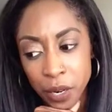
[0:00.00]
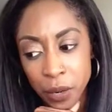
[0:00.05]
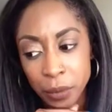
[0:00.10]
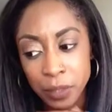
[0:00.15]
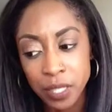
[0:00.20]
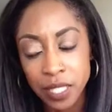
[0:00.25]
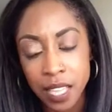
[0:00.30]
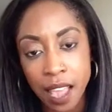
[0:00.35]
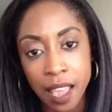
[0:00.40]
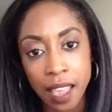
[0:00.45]

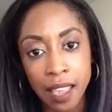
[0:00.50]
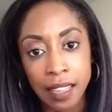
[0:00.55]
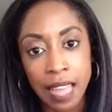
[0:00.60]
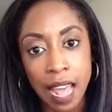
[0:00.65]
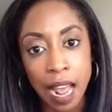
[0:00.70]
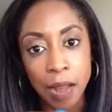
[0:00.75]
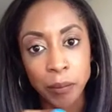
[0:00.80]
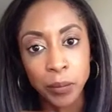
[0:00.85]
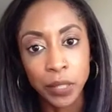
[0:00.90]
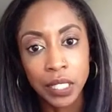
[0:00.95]
who's saying
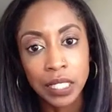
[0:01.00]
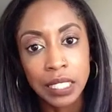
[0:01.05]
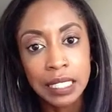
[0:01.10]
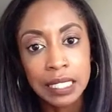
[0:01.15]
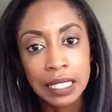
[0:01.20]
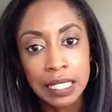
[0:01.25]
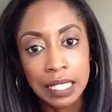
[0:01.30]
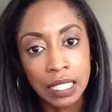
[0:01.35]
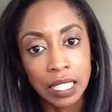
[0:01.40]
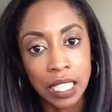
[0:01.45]
that I'm really
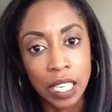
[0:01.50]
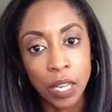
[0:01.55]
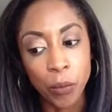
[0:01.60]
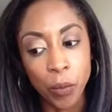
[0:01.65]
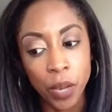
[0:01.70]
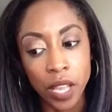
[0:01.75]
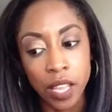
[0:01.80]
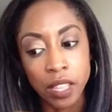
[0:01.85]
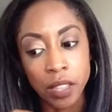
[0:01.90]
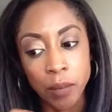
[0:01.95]
dealing
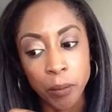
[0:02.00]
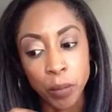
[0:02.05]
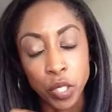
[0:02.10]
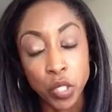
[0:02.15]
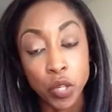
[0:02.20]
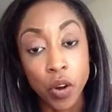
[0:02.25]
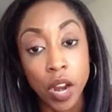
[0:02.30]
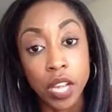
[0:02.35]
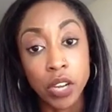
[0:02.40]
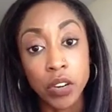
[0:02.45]
with
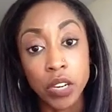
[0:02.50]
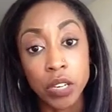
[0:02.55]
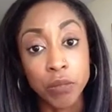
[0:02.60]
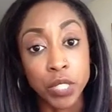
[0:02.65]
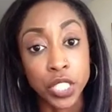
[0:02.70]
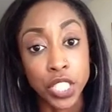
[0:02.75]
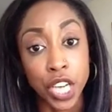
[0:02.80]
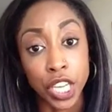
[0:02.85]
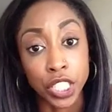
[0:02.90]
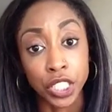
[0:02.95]
betrayal and
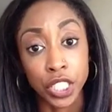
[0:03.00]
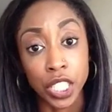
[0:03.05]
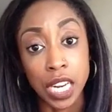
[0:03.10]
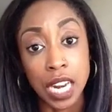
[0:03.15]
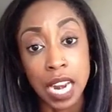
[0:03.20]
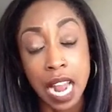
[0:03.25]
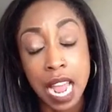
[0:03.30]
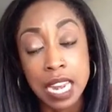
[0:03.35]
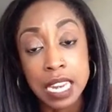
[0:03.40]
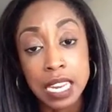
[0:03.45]
rejection
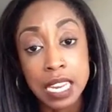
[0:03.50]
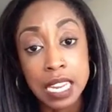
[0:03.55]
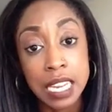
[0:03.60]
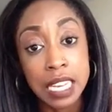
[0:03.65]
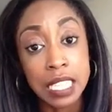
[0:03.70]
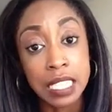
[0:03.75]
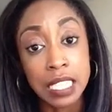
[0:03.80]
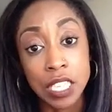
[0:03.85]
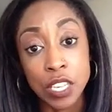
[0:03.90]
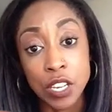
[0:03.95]
and I
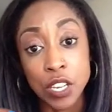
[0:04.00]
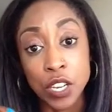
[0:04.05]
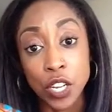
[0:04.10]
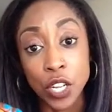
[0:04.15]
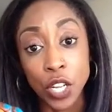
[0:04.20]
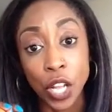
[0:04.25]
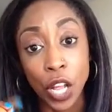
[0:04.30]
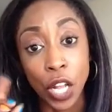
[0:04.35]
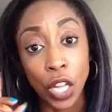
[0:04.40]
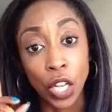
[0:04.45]
need
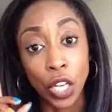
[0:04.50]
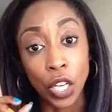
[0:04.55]
to